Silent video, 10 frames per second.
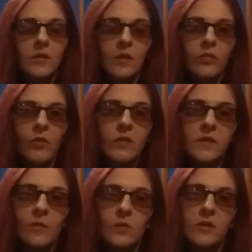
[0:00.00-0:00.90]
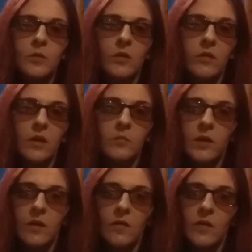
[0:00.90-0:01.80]
the authorities will deal with it
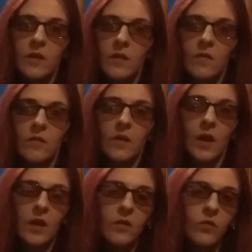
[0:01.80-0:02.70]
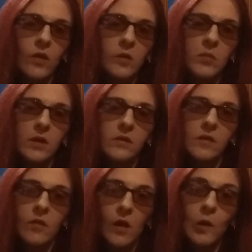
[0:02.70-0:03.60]
because it is a hate crime, and
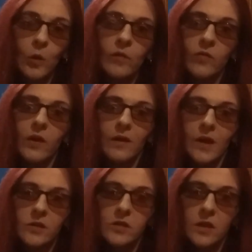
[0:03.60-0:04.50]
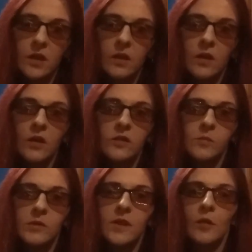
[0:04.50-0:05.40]
there are laws there, actually,
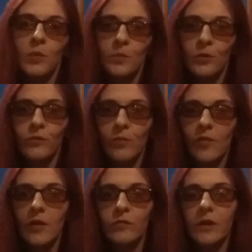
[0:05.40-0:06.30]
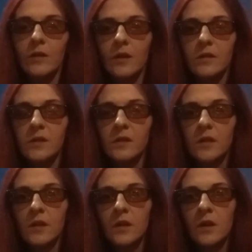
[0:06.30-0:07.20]
to protect people from stuff like that.
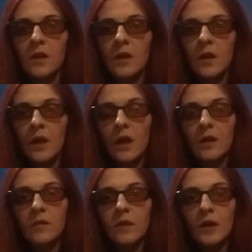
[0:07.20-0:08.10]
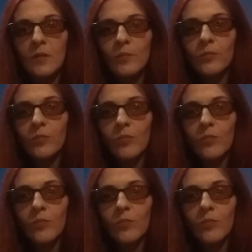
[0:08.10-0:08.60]
And